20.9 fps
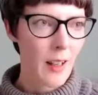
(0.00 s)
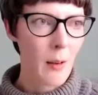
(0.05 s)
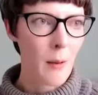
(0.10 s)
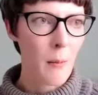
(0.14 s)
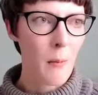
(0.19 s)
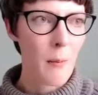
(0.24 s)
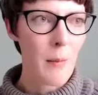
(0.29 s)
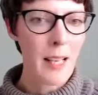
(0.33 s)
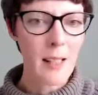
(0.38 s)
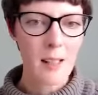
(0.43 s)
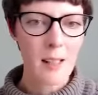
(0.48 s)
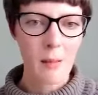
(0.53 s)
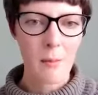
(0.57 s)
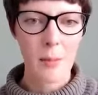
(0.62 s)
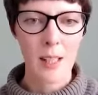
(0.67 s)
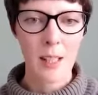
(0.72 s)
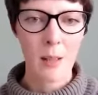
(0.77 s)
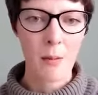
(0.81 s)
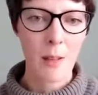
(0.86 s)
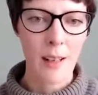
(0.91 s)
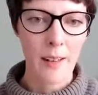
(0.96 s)
meet
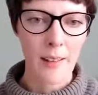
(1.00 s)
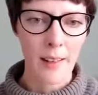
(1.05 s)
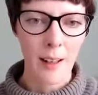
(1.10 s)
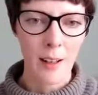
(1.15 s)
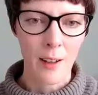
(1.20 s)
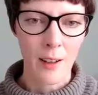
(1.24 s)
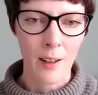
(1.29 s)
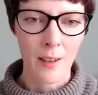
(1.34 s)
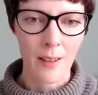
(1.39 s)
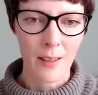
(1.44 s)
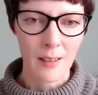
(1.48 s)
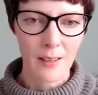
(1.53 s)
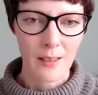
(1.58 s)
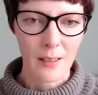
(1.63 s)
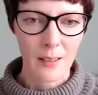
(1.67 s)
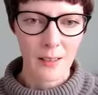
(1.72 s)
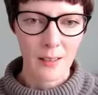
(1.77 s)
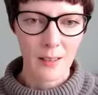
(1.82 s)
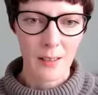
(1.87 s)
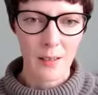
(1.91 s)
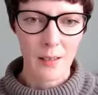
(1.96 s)
somebody where they are
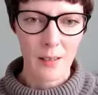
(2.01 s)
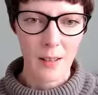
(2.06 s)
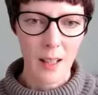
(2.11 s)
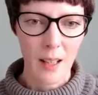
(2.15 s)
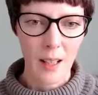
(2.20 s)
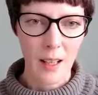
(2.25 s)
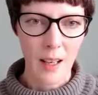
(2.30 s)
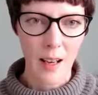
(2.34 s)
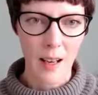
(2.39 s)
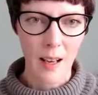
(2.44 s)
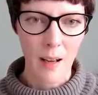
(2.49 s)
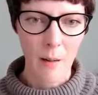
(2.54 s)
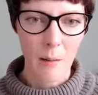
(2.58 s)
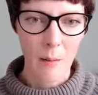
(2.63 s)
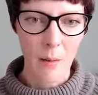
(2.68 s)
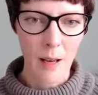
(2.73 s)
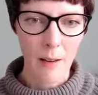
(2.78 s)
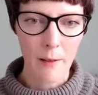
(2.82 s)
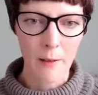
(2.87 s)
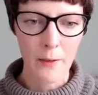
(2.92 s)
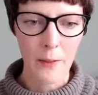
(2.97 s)

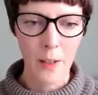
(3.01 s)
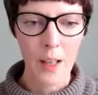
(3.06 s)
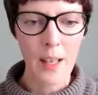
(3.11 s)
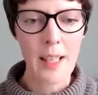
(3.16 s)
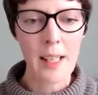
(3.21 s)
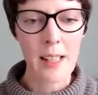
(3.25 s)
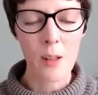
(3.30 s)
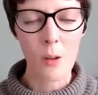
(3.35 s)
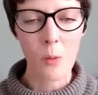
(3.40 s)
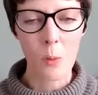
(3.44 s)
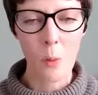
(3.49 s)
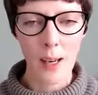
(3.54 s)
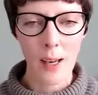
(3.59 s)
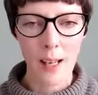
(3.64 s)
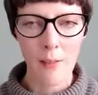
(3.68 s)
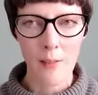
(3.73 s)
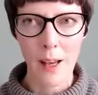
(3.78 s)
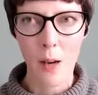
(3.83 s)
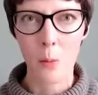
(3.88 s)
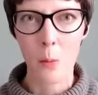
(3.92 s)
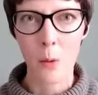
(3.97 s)
um, and finding a way
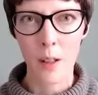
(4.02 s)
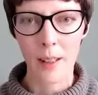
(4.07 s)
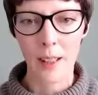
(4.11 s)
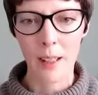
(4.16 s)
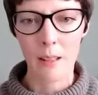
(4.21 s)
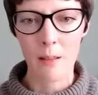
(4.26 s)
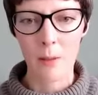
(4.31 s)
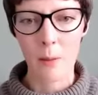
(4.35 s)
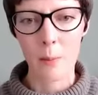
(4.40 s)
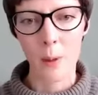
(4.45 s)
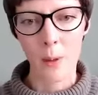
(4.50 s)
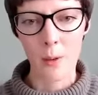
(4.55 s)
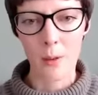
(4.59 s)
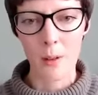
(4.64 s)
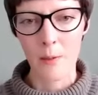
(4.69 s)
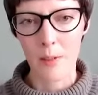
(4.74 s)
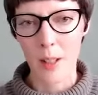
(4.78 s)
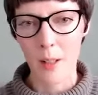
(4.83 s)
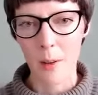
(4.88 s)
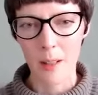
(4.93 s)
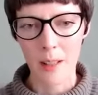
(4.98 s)
of that working for both
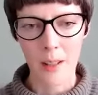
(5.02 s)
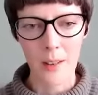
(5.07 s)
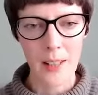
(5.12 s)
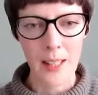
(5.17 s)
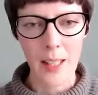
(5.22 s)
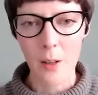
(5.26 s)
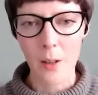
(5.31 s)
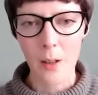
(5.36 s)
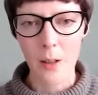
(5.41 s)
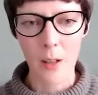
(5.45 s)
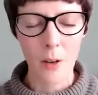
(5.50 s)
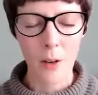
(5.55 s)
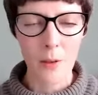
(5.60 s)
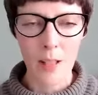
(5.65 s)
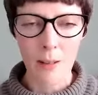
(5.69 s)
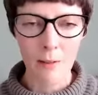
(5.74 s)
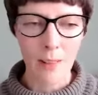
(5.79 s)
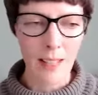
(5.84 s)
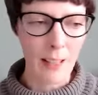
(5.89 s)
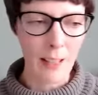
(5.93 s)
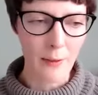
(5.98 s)
of you. And I think you can only
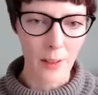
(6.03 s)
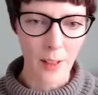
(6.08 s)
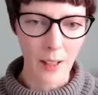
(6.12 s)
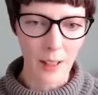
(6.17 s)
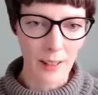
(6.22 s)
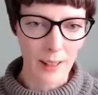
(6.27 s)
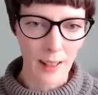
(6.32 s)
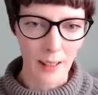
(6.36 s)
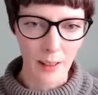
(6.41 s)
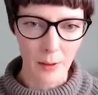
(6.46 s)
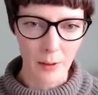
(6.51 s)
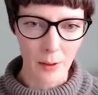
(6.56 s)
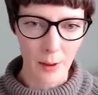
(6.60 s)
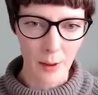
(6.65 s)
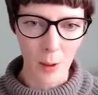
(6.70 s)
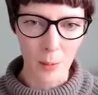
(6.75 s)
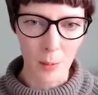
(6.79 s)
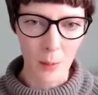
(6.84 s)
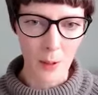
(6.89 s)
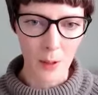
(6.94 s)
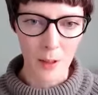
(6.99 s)
really find that through
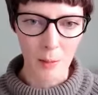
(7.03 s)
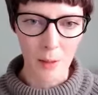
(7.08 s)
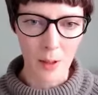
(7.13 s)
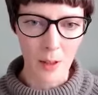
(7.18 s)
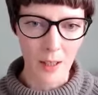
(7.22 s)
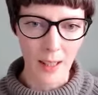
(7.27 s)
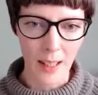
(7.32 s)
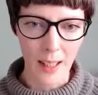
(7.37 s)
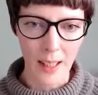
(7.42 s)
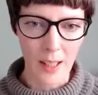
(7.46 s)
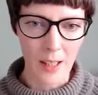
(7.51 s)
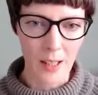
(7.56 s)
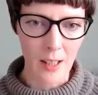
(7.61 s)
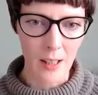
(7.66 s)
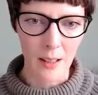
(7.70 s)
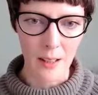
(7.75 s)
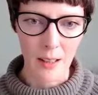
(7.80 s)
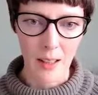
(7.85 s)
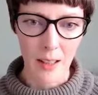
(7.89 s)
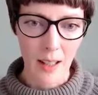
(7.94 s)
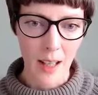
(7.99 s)
open
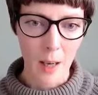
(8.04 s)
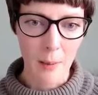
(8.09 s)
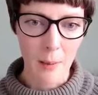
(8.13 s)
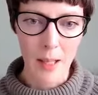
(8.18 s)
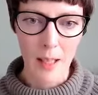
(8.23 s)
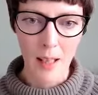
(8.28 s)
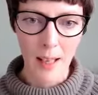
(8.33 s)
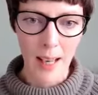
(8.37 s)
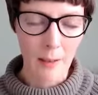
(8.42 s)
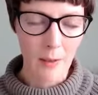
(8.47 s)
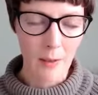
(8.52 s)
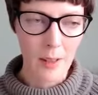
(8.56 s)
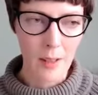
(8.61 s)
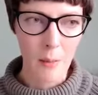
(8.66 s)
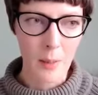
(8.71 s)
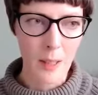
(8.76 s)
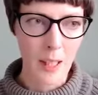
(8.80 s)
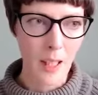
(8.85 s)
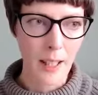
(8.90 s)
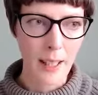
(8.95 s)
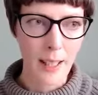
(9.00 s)
communication. I mean, I have
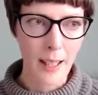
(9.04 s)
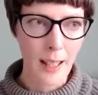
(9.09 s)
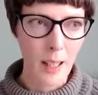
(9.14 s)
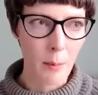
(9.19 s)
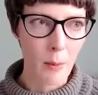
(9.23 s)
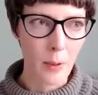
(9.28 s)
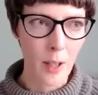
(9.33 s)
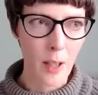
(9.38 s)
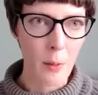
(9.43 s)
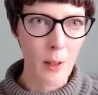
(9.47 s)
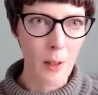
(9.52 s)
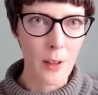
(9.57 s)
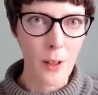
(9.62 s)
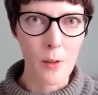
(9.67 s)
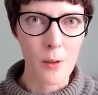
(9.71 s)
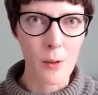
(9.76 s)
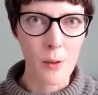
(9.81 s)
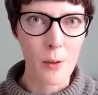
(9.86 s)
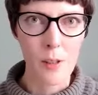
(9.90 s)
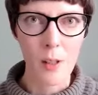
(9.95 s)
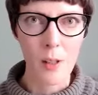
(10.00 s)
somebody I collaborate with
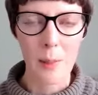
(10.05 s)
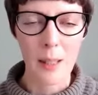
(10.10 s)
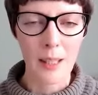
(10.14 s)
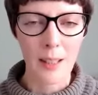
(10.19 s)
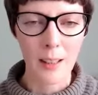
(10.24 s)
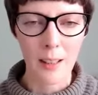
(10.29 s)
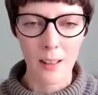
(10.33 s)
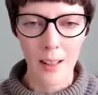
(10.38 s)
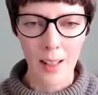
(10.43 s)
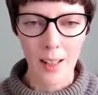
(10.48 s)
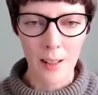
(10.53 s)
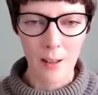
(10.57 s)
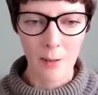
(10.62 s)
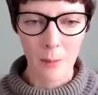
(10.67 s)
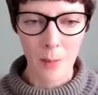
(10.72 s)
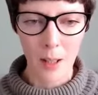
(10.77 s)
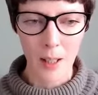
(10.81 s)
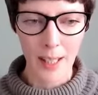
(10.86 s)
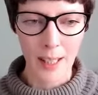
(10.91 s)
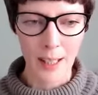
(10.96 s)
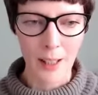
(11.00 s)
who's also been a client of
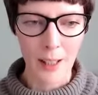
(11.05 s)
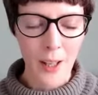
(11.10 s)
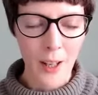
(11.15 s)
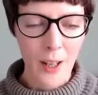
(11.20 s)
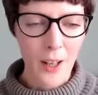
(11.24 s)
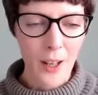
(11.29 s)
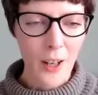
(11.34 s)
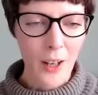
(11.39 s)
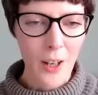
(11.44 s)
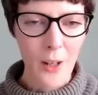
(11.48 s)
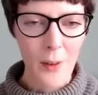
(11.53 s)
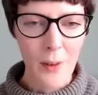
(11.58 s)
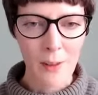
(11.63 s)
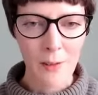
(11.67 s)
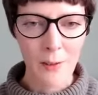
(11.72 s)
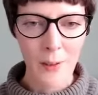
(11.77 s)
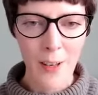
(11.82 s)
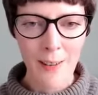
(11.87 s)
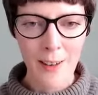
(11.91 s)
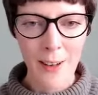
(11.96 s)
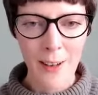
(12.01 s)
mine who is
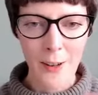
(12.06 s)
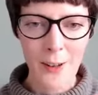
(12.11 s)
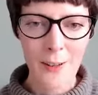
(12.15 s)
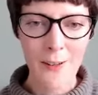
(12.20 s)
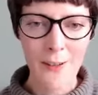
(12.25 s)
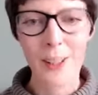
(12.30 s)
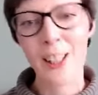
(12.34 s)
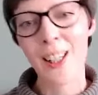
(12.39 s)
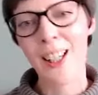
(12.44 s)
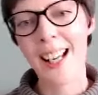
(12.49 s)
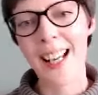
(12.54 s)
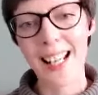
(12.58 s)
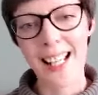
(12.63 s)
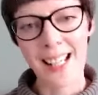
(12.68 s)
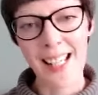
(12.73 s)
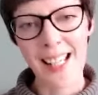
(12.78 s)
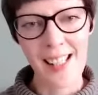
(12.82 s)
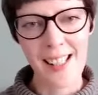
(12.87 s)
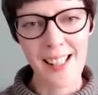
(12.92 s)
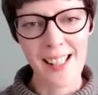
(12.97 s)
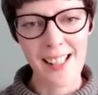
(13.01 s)
very on the fly.
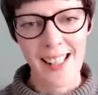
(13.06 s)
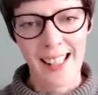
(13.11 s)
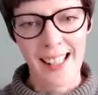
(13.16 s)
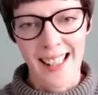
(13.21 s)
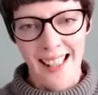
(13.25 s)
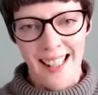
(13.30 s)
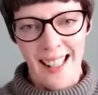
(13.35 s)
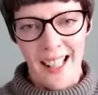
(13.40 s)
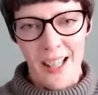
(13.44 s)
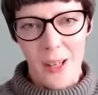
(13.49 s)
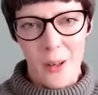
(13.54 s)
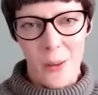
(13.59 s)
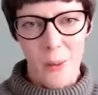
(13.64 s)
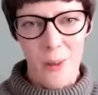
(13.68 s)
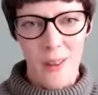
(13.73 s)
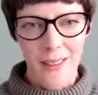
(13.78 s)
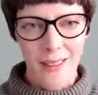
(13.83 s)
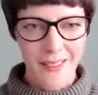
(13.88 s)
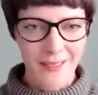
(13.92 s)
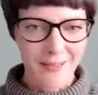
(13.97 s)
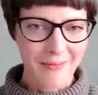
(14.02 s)
She just
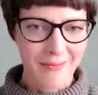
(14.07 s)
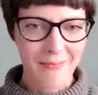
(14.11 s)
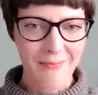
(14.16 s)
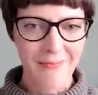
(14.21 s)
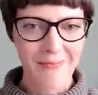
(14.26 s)
will